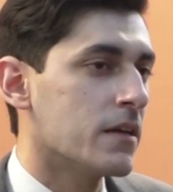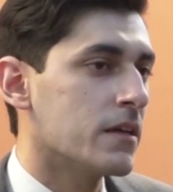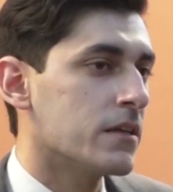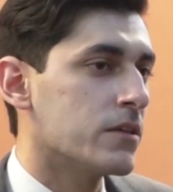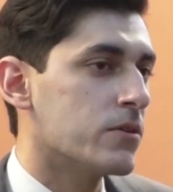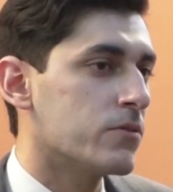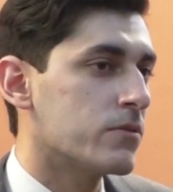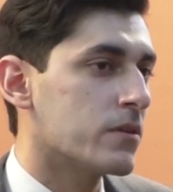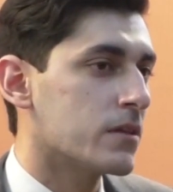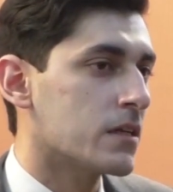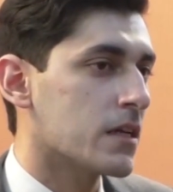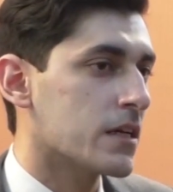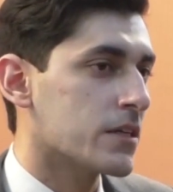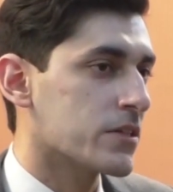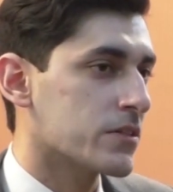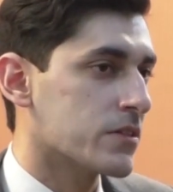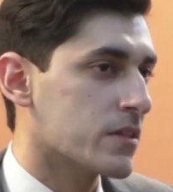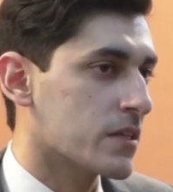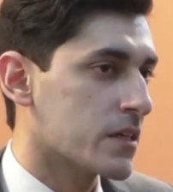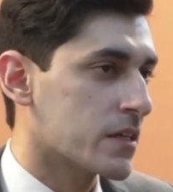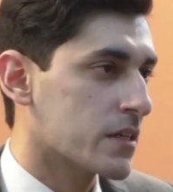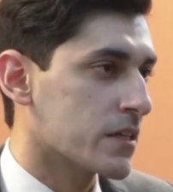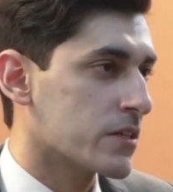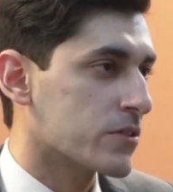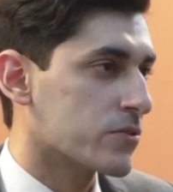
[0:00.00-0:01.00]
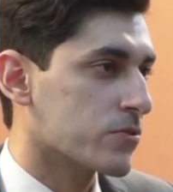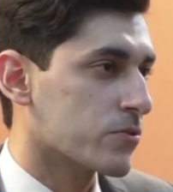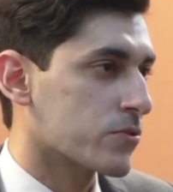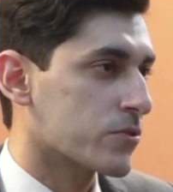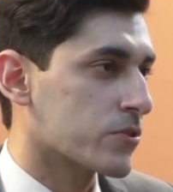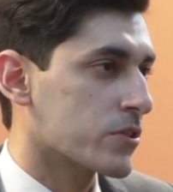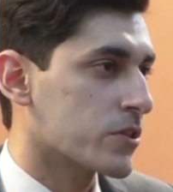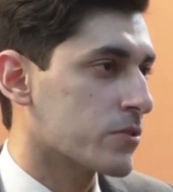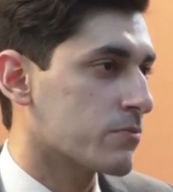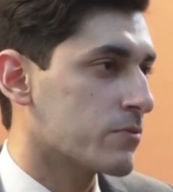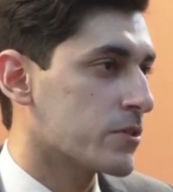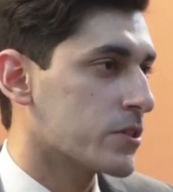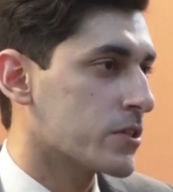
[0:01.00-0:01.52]
utilize their
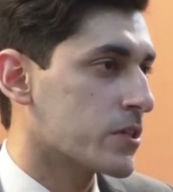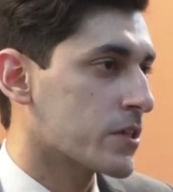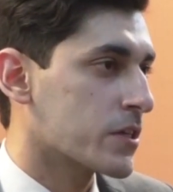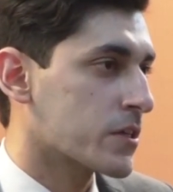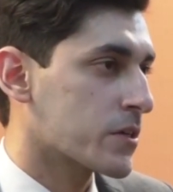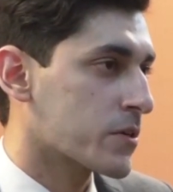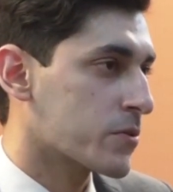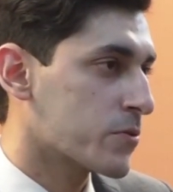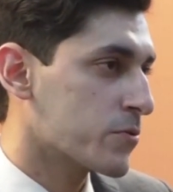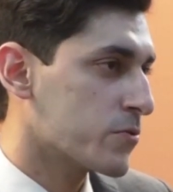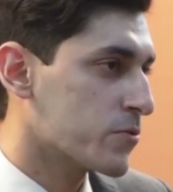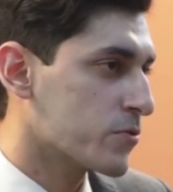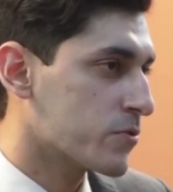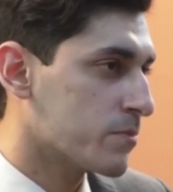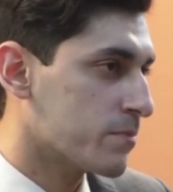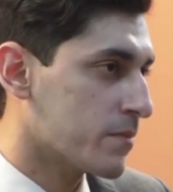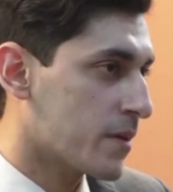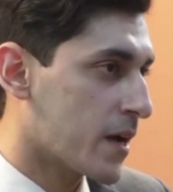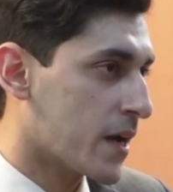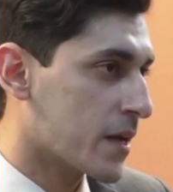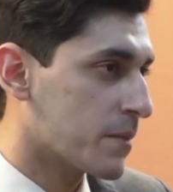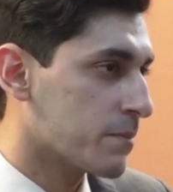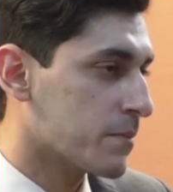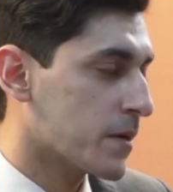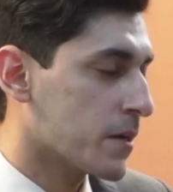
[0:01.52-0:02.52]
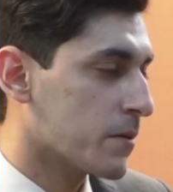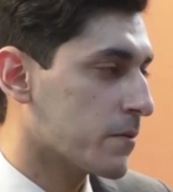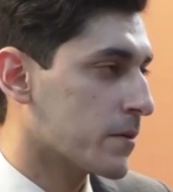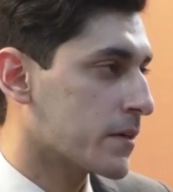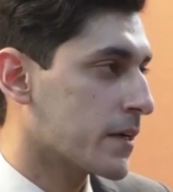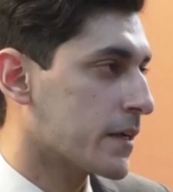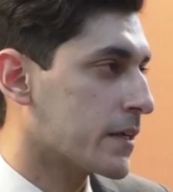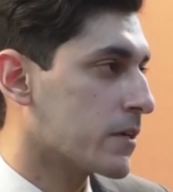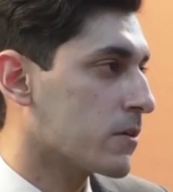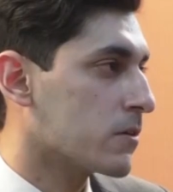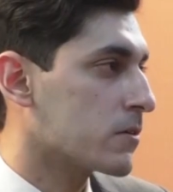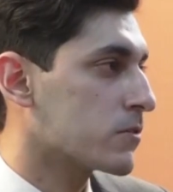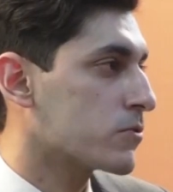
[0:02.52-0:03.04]
resources, which includes manpower
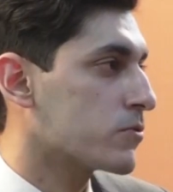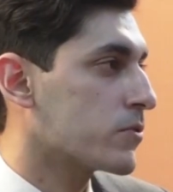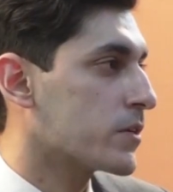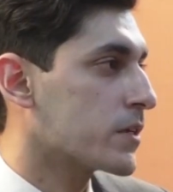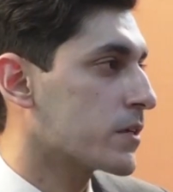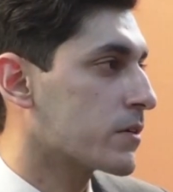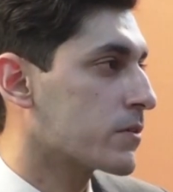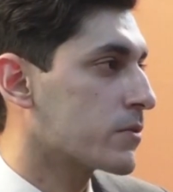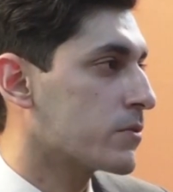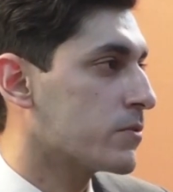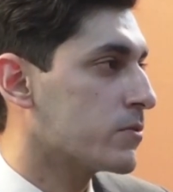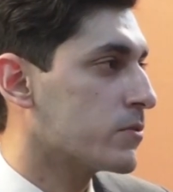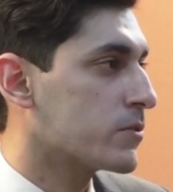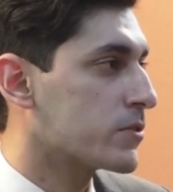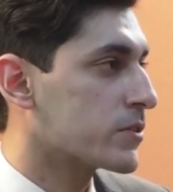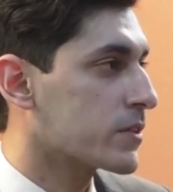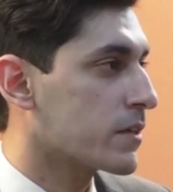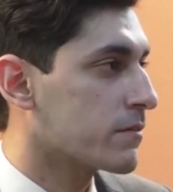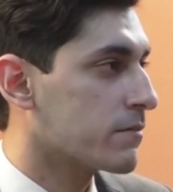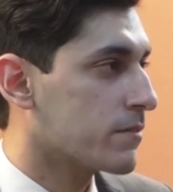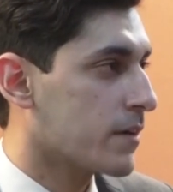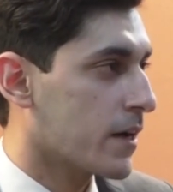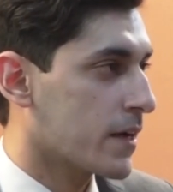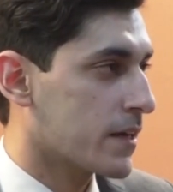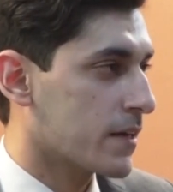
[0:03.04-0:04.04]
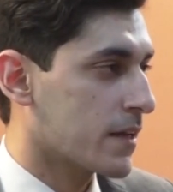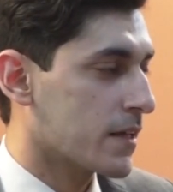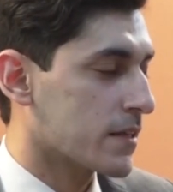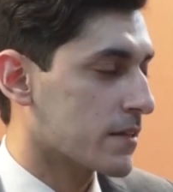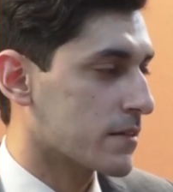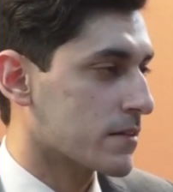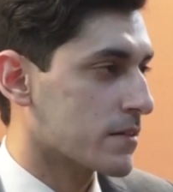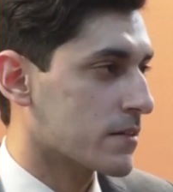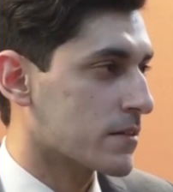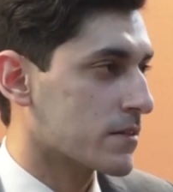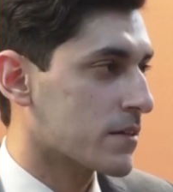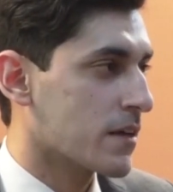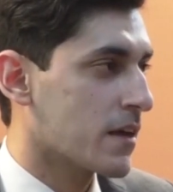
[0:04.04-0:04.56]
and also includes the
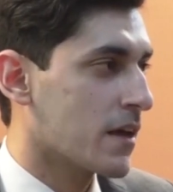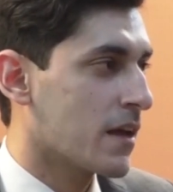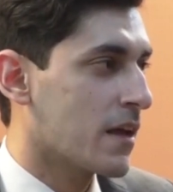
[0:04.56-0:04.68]
finances.